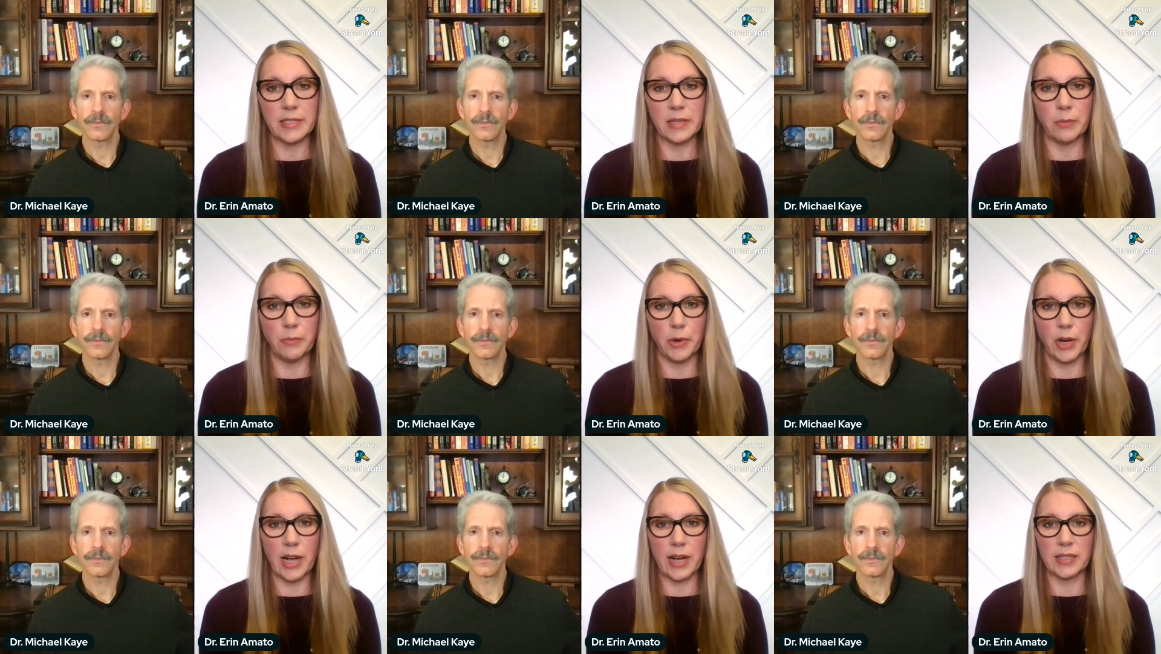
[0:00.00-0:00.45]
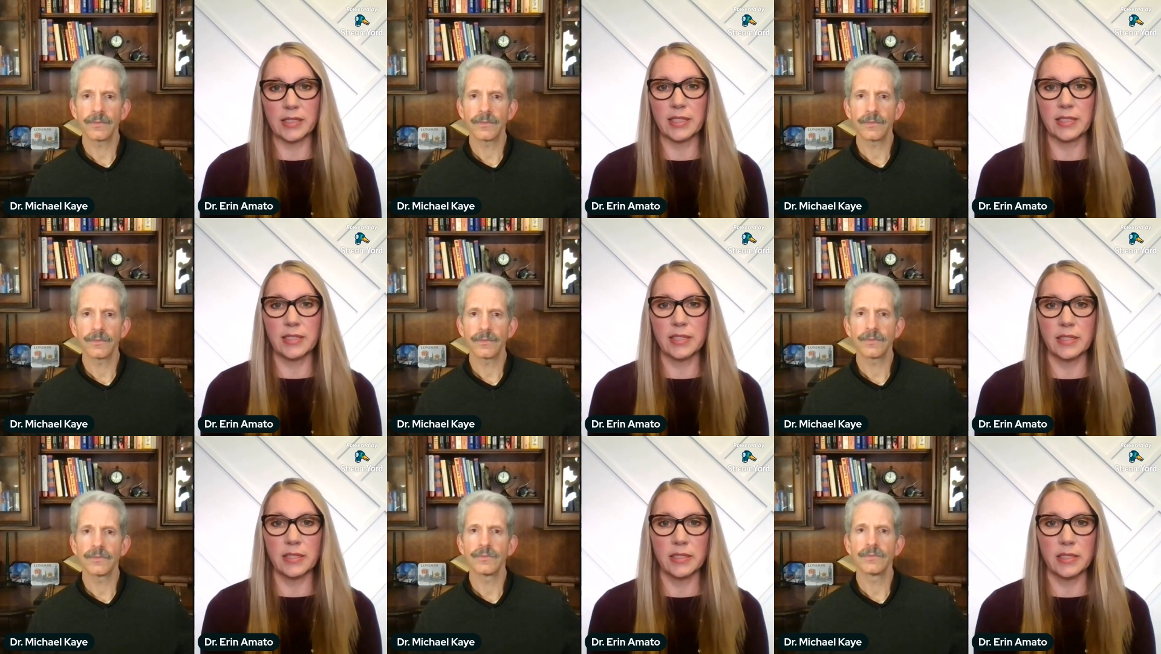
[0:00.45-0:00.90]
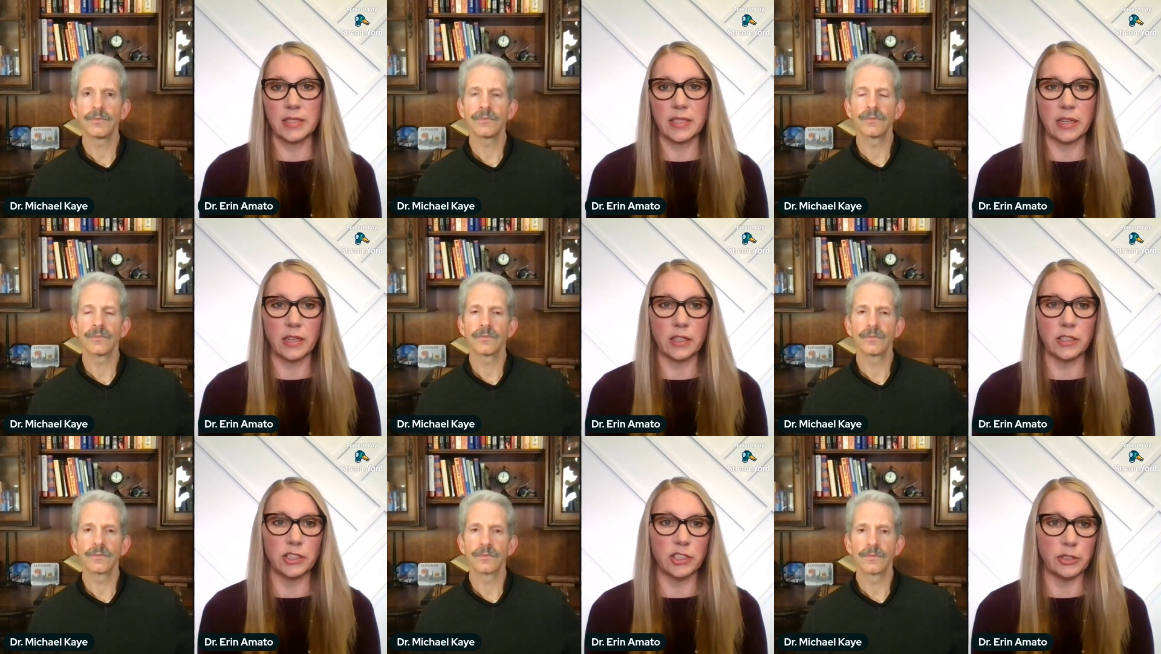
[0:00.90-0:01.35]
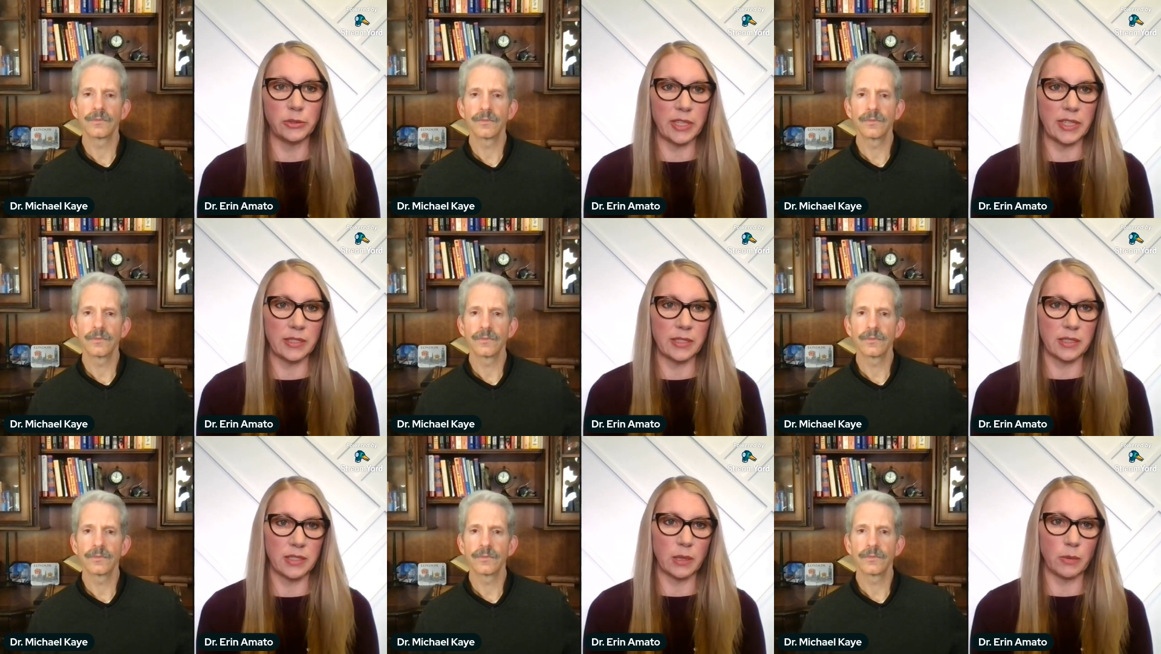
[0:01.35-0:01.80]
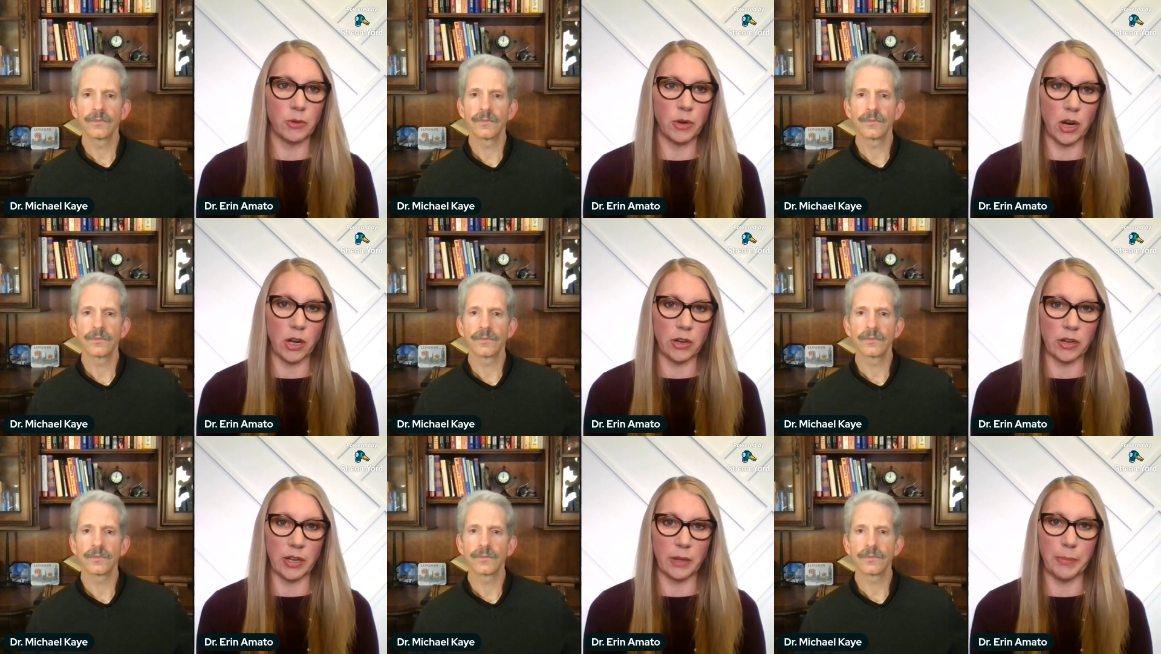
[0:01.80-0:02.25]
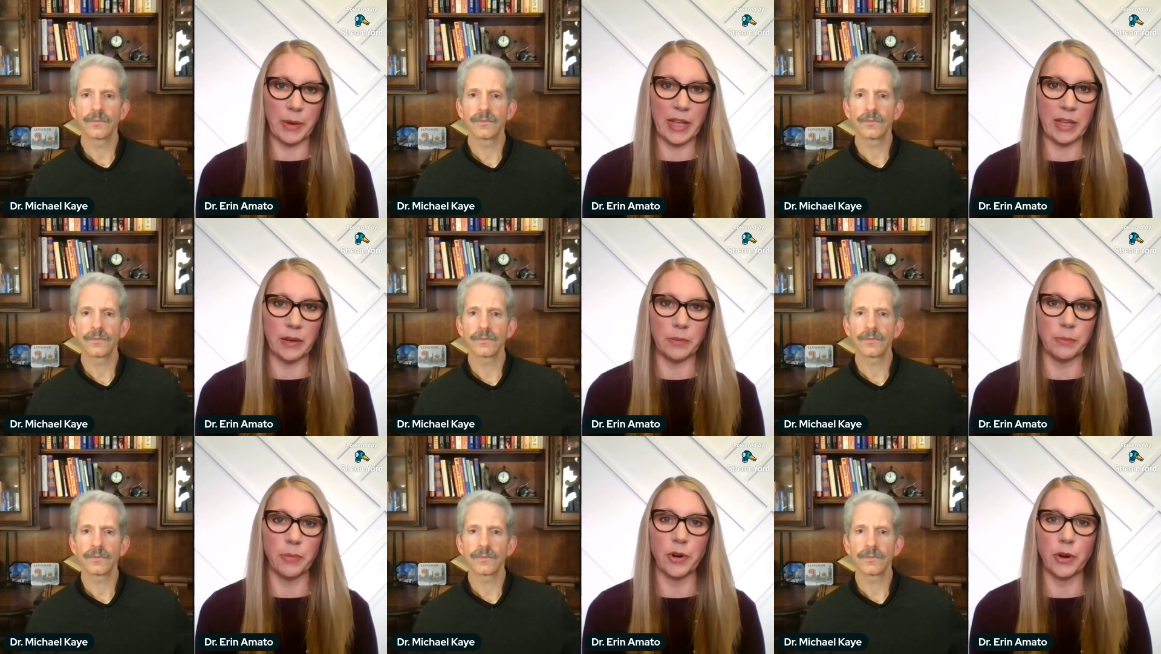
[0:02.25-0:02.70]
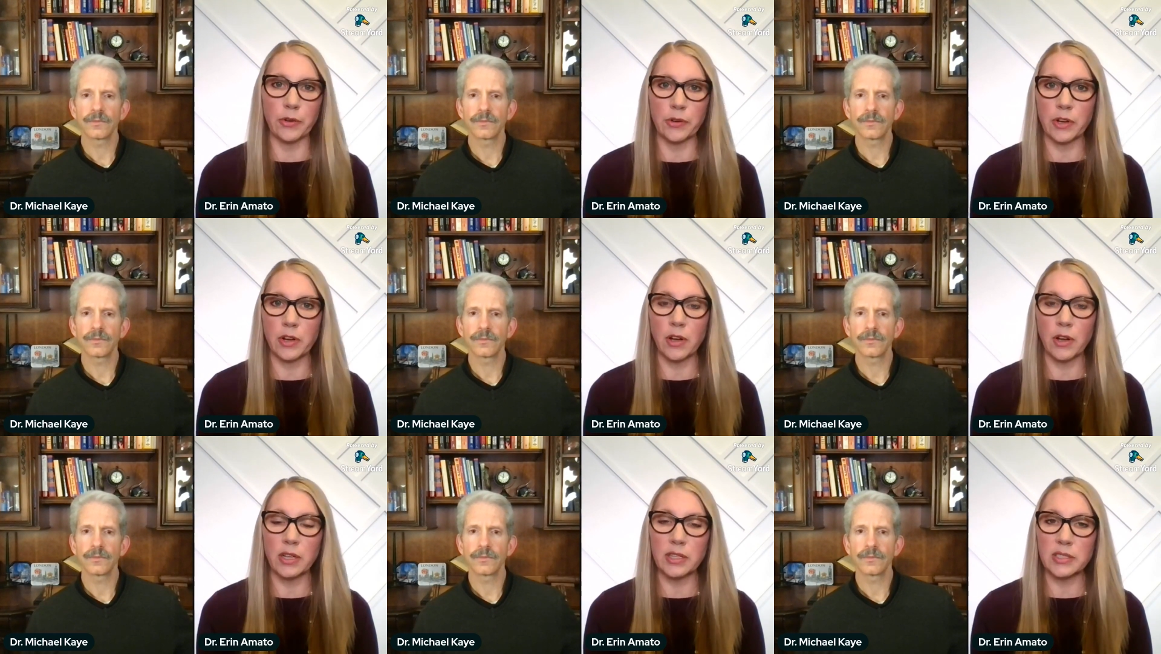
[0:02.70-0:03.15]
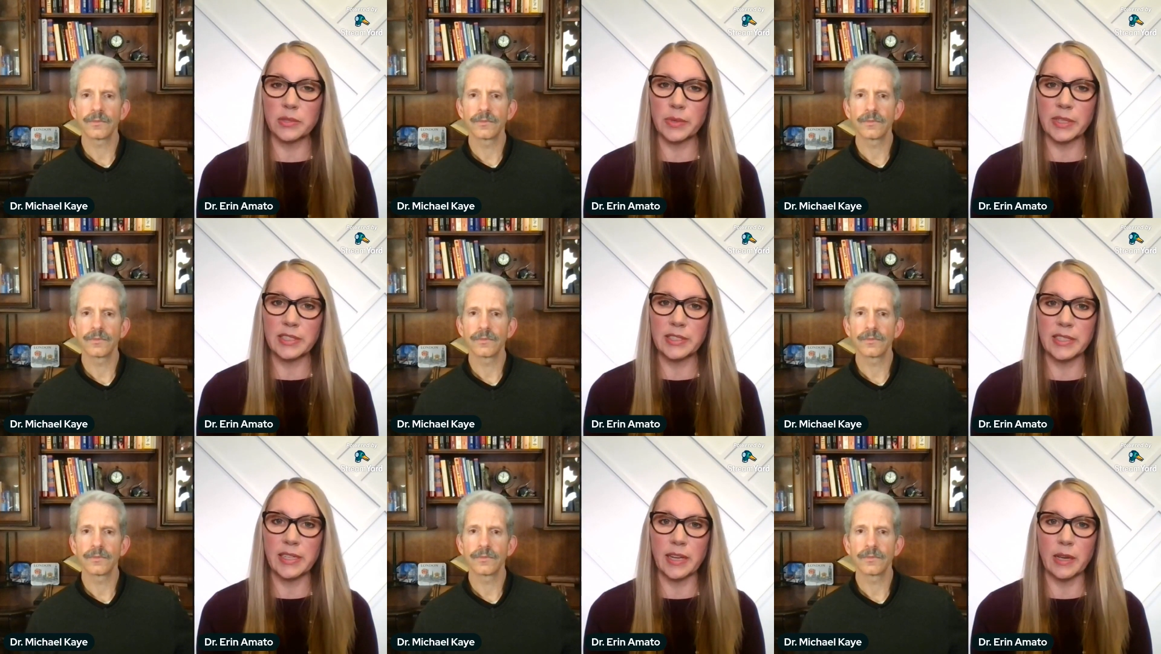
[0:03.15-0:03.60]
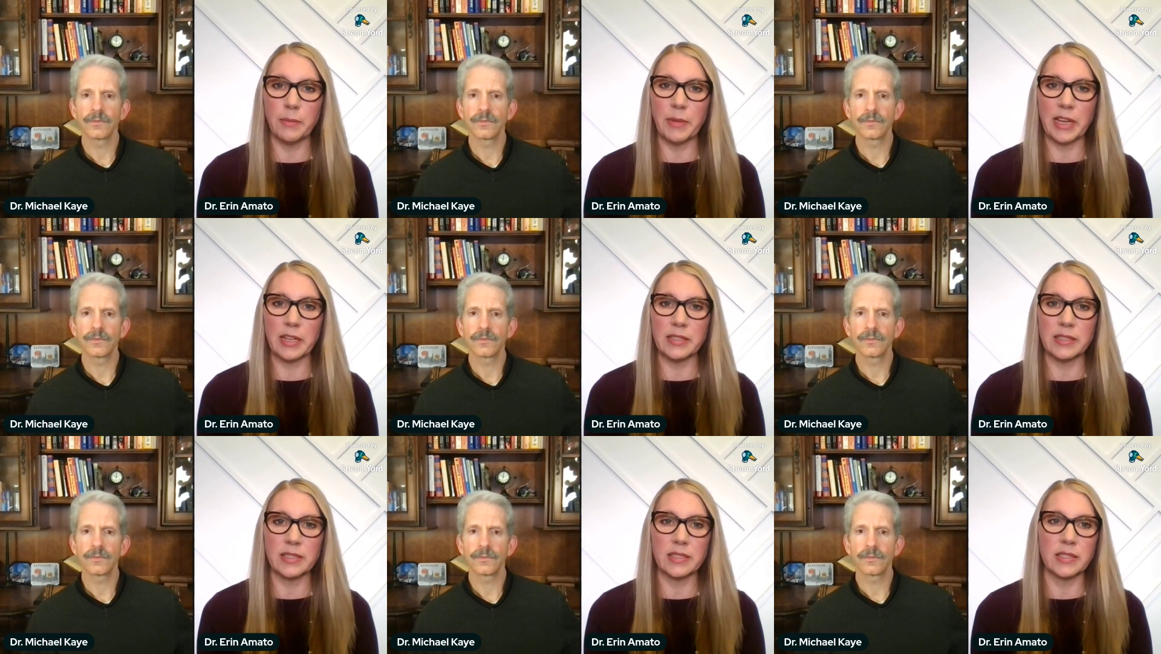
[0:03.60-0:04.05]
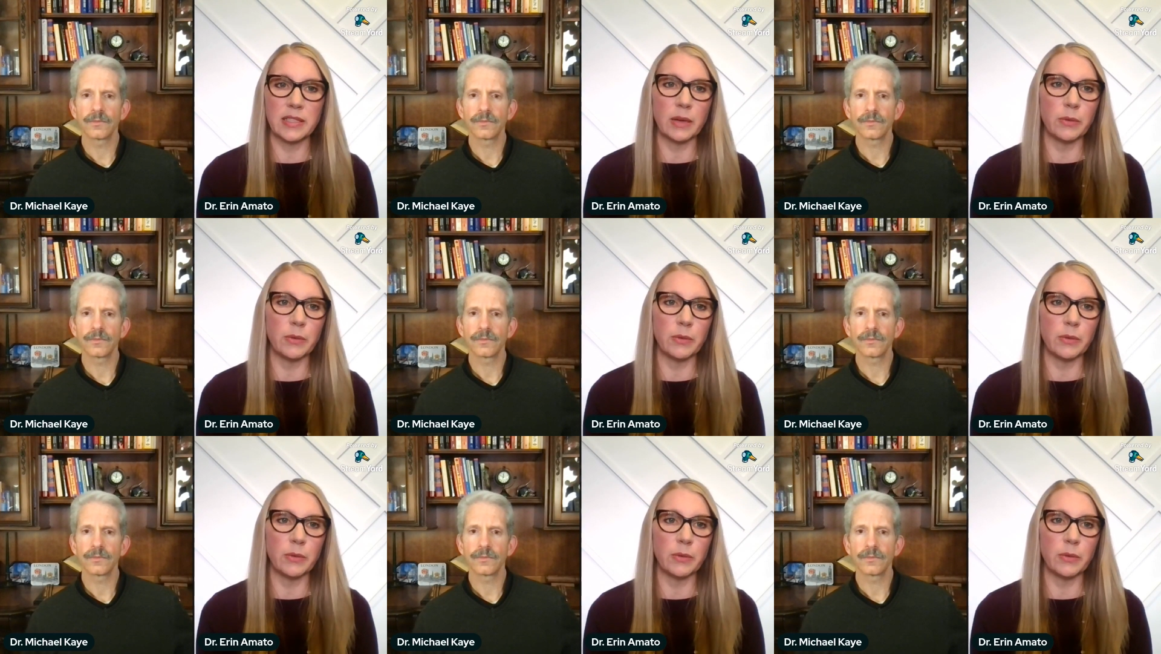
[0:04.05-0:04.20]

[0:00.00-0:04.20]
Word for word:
Speaker 1: some practices that are doing some chronic pain protocols with TMS